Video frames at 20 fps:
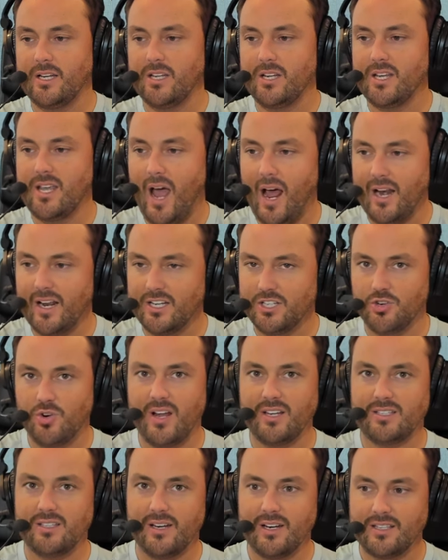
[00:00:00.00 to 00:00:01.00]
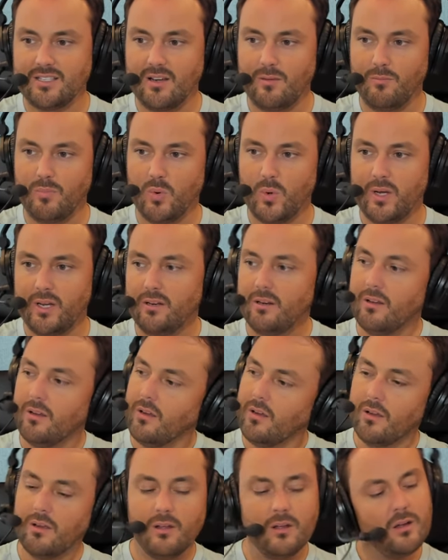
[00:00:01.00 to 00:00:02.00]
Yeah, you got to address it at some point.
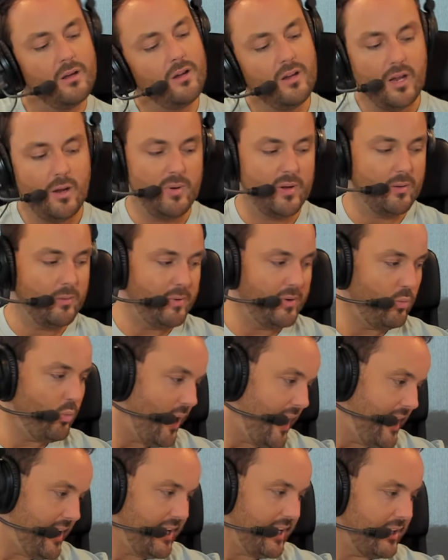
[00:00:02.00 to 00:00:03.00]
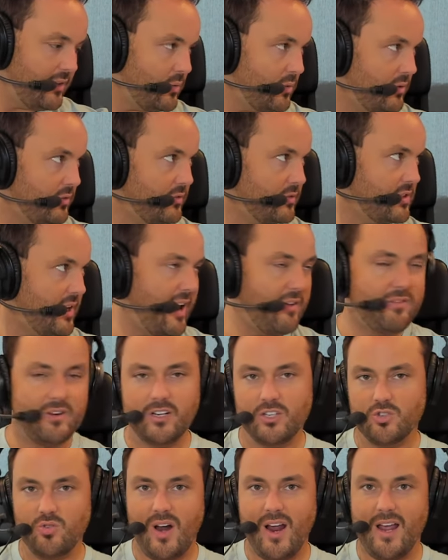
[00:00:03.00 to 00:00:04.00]
And people have been waiting to
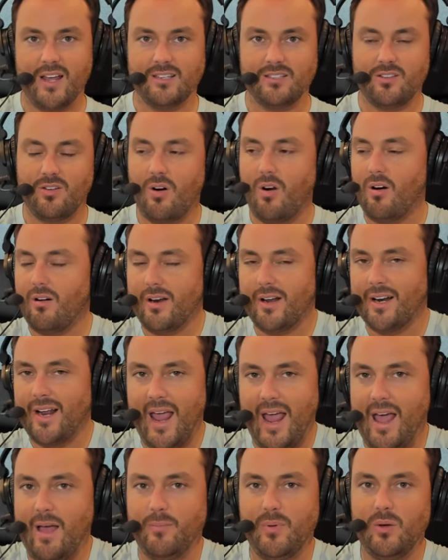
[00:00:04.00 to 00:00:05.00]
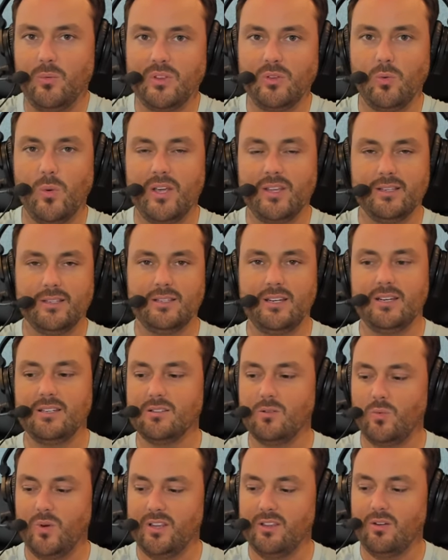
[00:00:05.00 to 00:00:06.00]
have it addressed. They're already unhappy with the way the
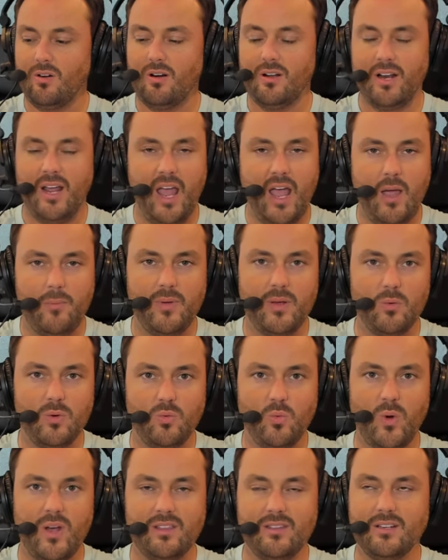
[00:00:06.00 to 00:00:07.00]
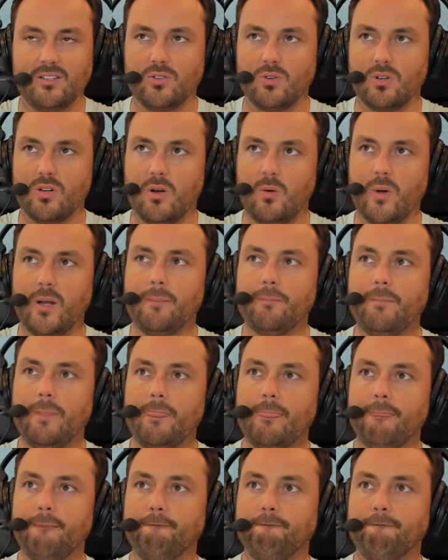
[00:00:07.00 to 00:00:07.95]
season went. They're unhappy with the way things are going.